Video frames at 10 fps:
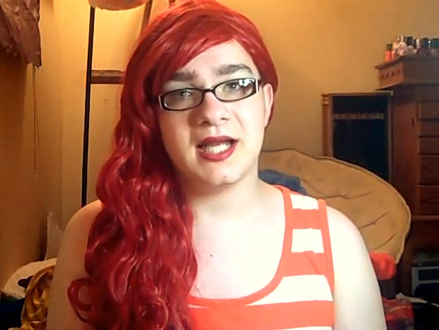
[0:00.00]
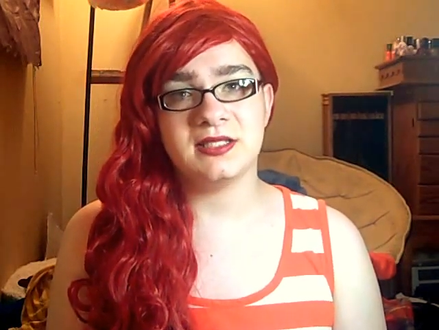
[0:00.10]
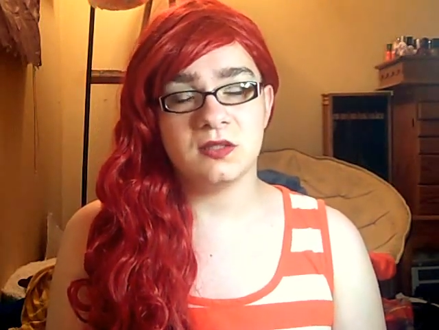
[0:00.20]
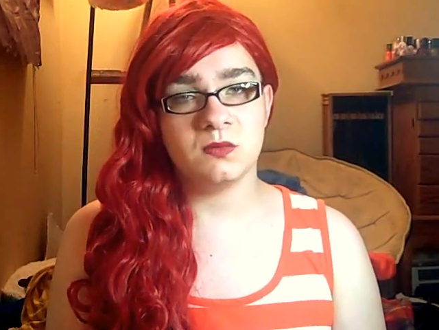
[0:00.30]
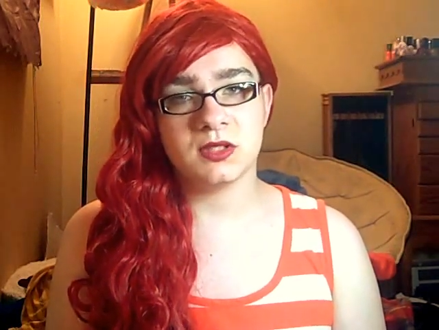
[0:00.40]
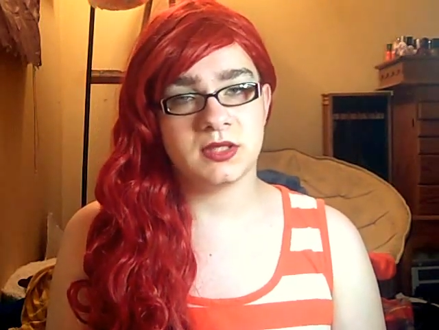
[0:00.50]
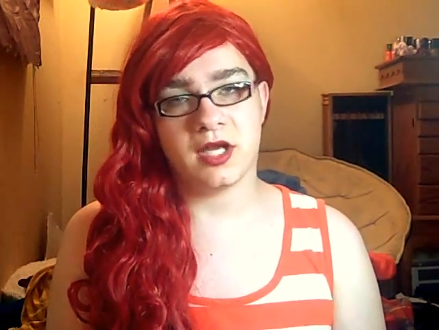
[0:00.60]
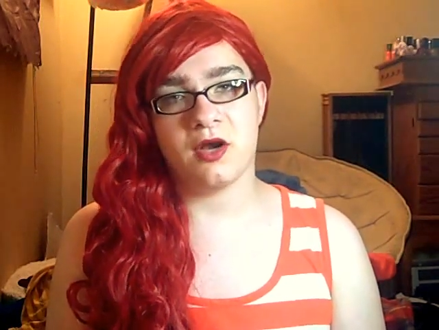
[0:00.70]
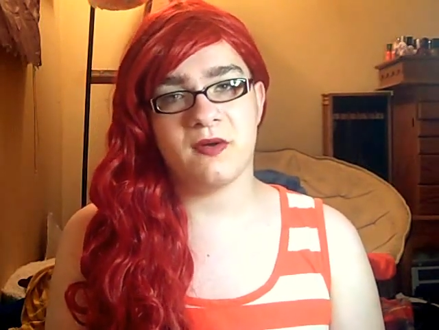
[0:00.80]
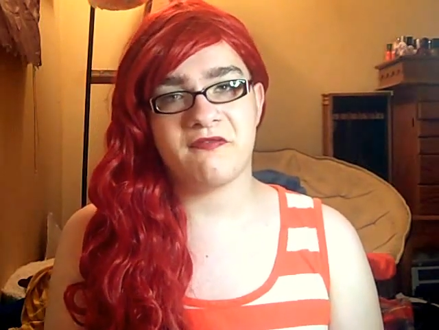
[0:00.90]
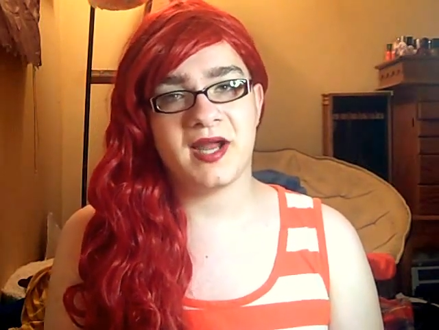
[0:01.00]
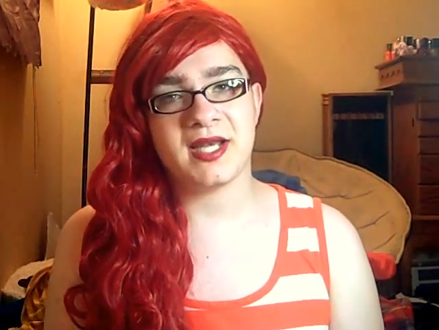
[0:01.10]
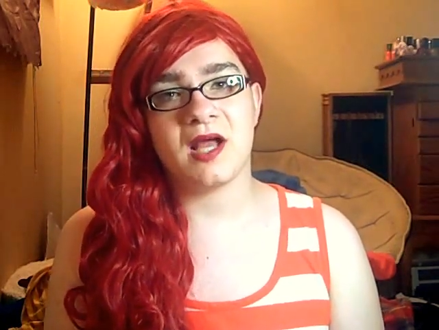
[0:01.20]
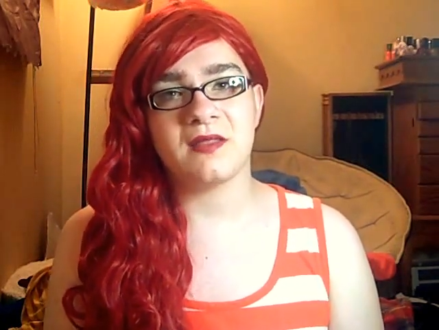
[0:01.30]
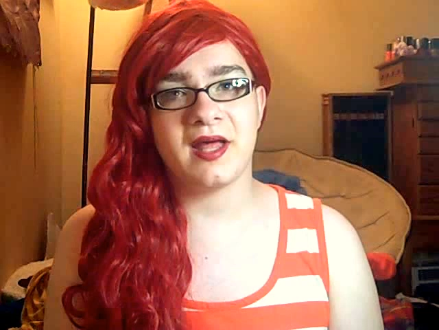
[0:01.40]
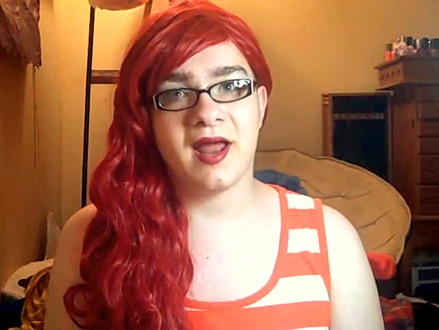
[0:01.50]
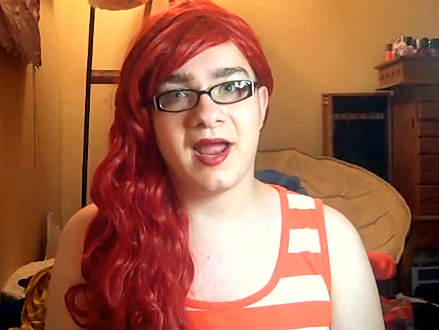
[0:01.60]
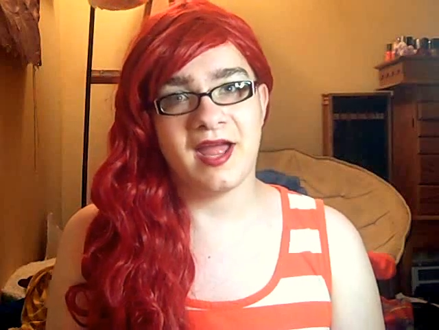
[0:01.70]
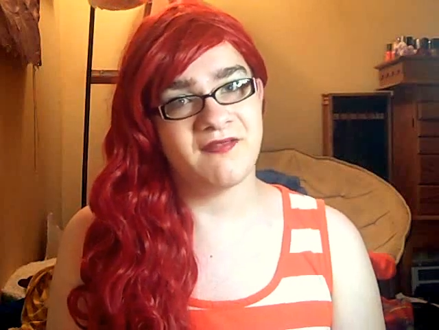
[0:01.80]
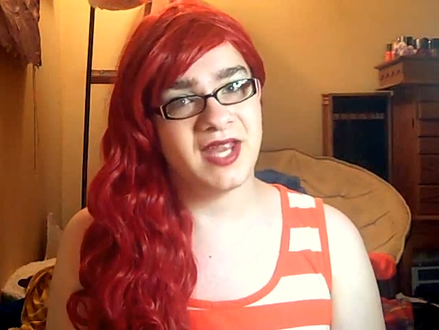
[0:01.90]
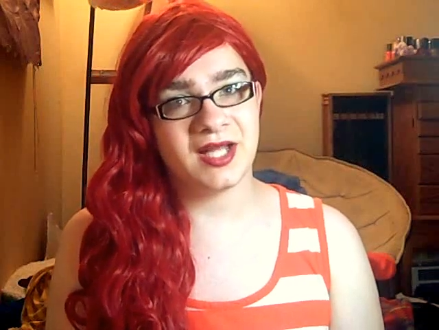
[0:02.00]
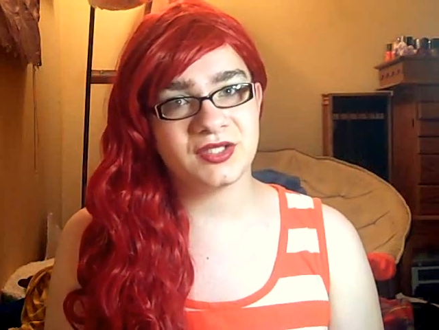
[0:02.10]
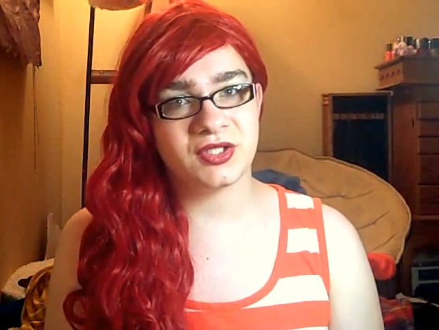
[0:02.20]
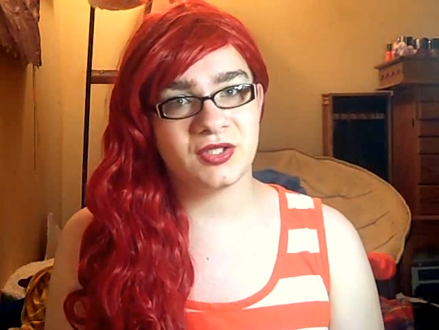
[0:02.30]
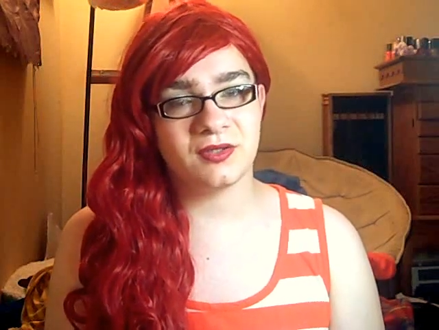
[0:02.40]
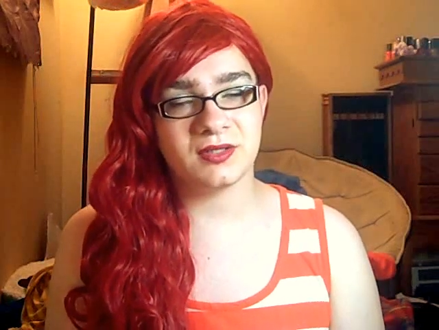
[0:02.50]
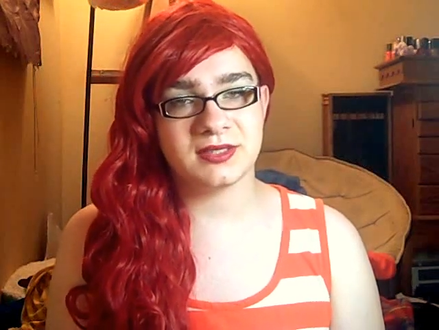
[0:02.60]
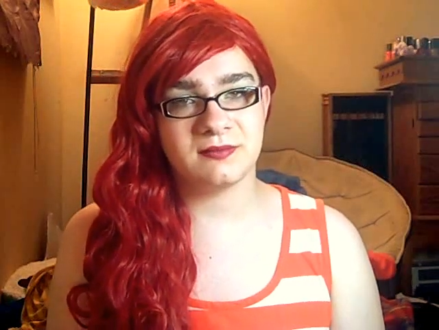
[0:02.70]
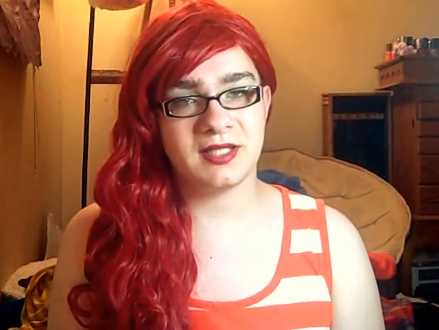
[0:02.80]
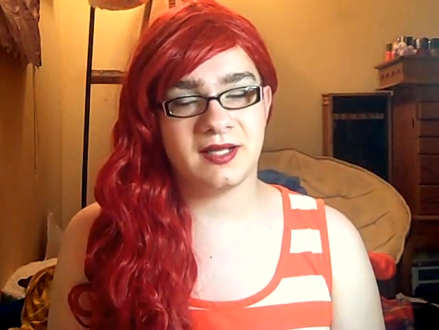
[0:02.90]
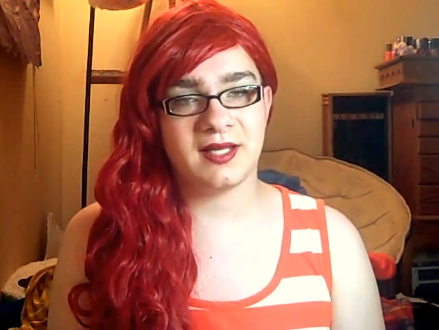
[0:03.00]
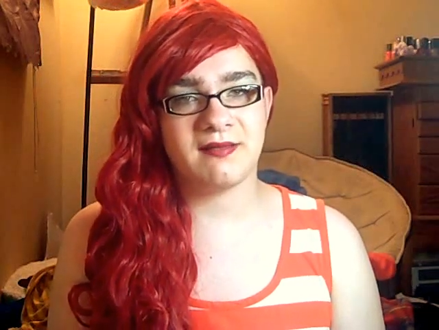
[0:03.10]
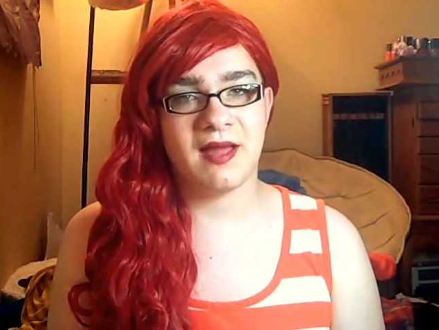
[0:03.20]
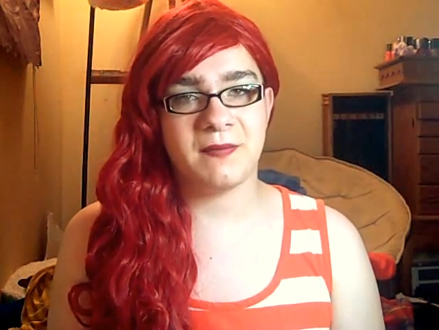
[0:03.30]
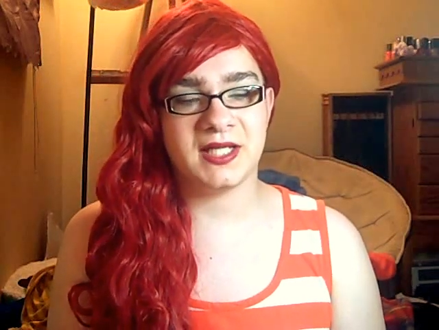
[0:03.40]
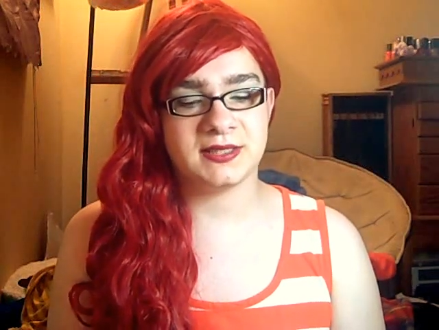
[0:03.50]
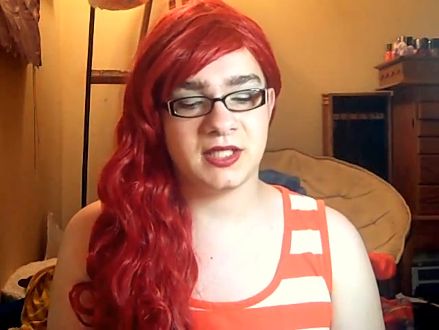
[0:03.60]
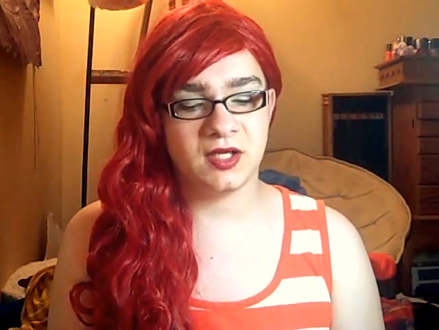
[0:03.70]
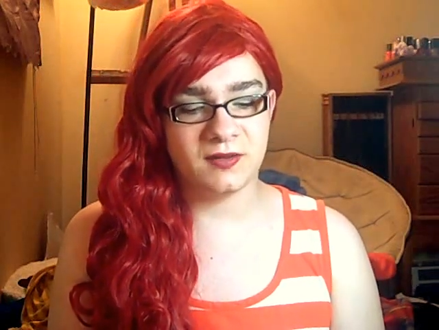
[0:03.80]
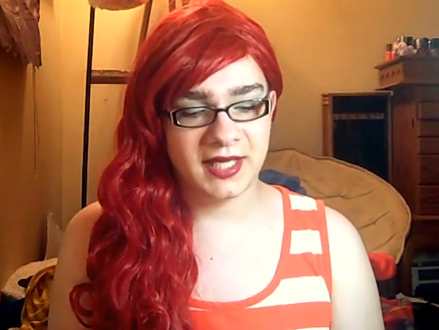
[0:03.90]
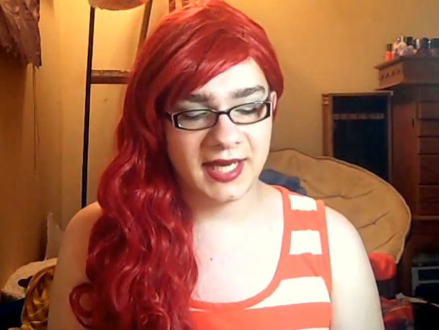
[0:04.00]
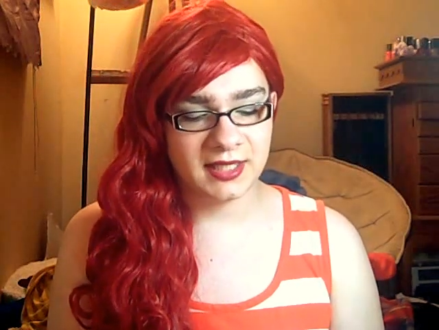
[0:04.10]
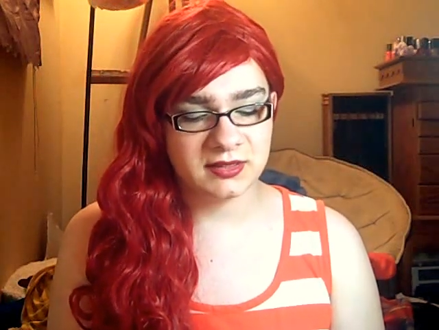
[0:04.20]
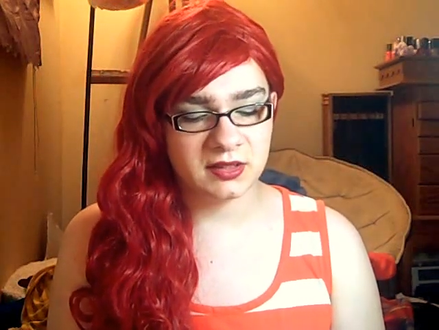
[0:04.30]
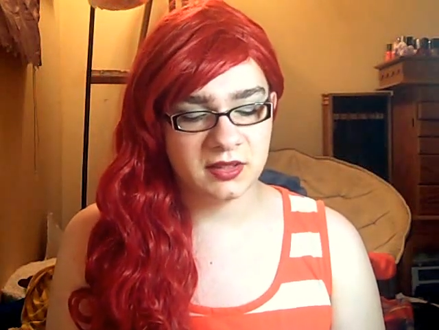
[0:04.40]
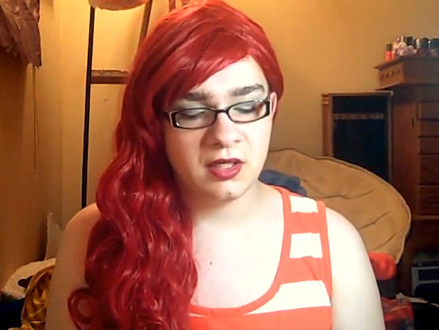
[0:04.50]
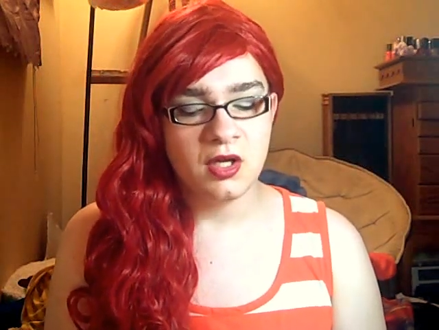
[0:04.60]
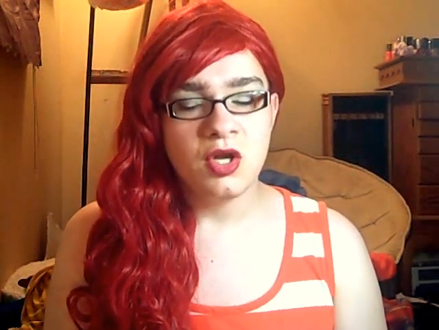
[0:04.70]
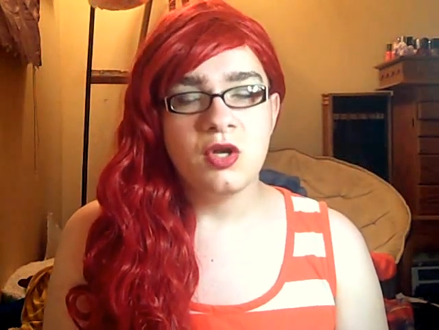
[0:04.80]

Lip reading: I don't want to go and find out that I have cancer or something like that, because I know that cancer